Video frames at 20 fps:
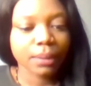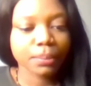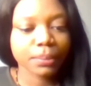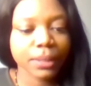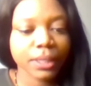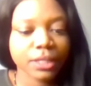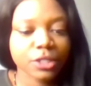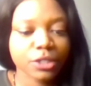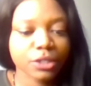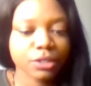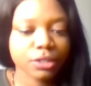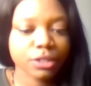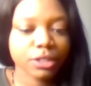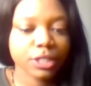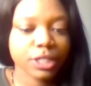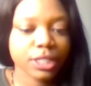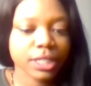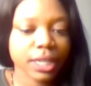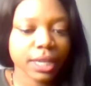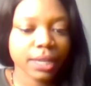menstrual
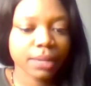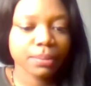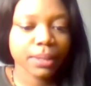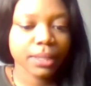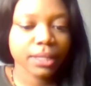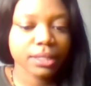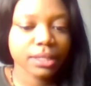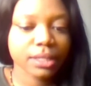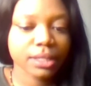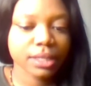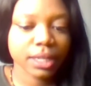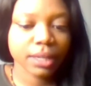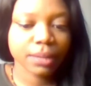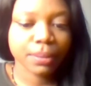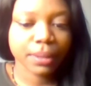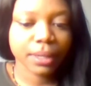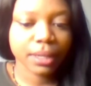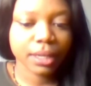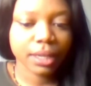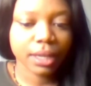shame and
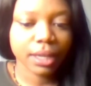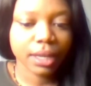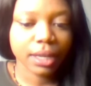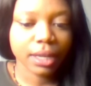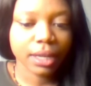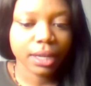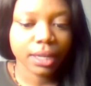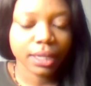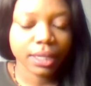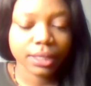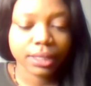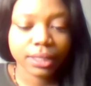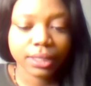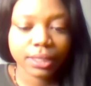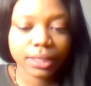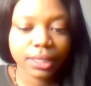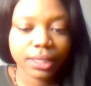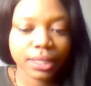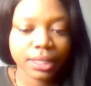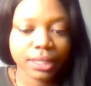stigma
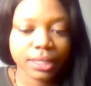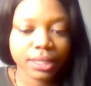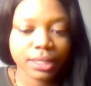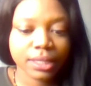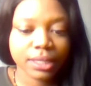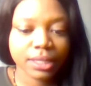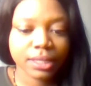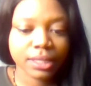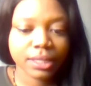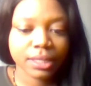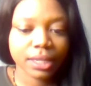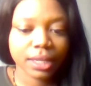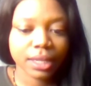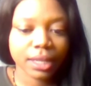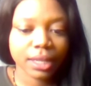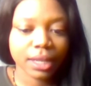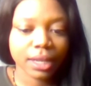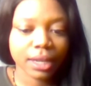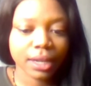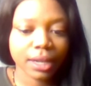
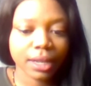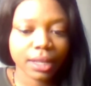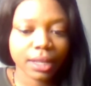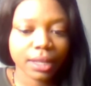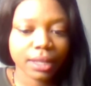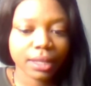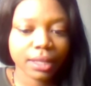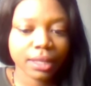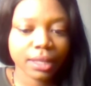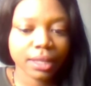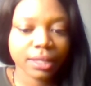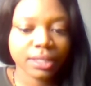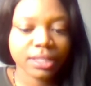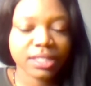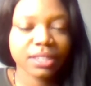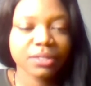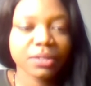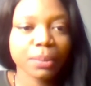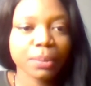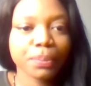it's
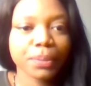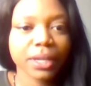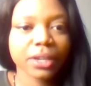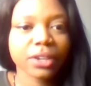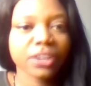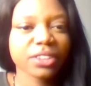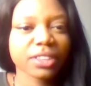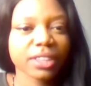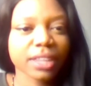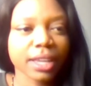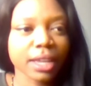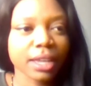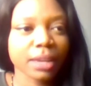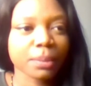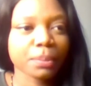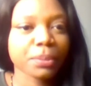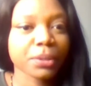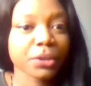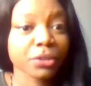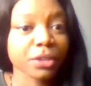even bigger
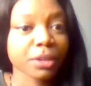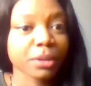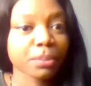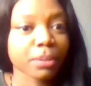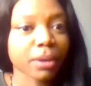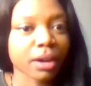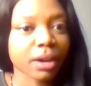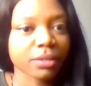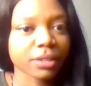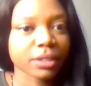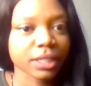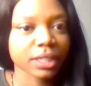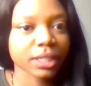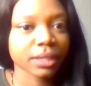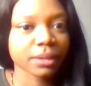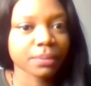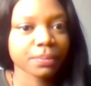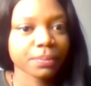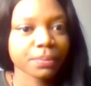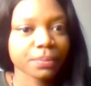than period
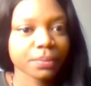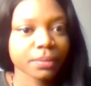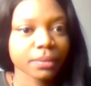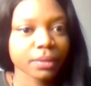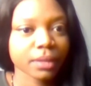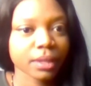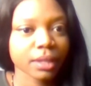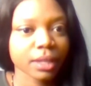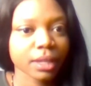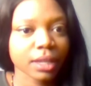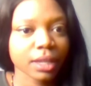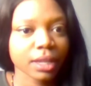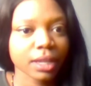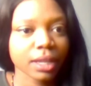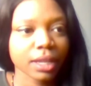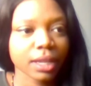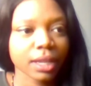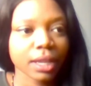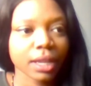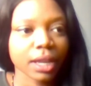poverty.
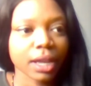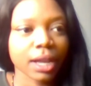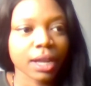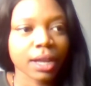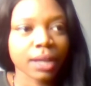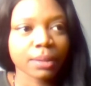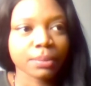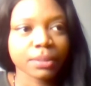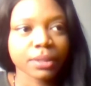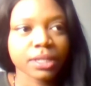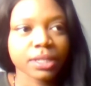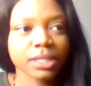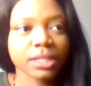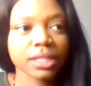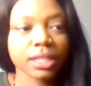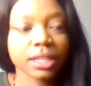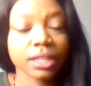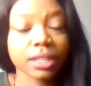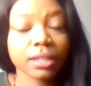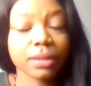
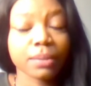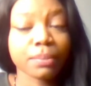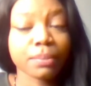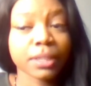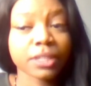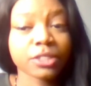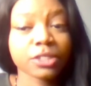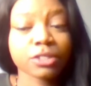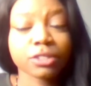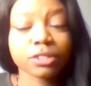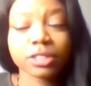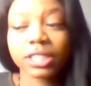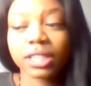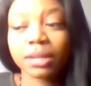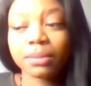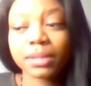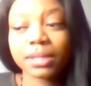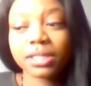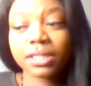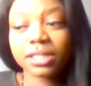Because menstrual
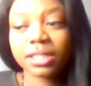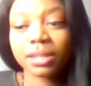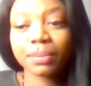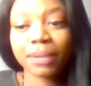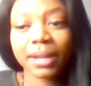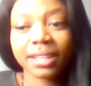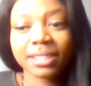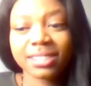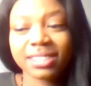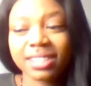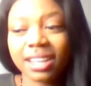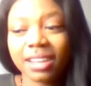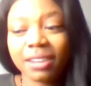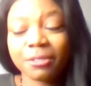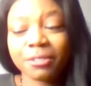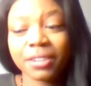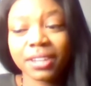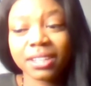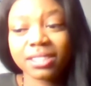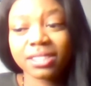shame and stigma
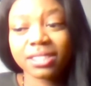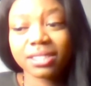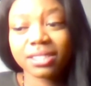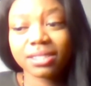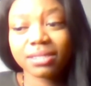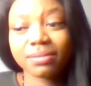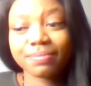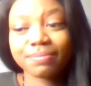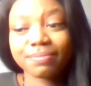affects,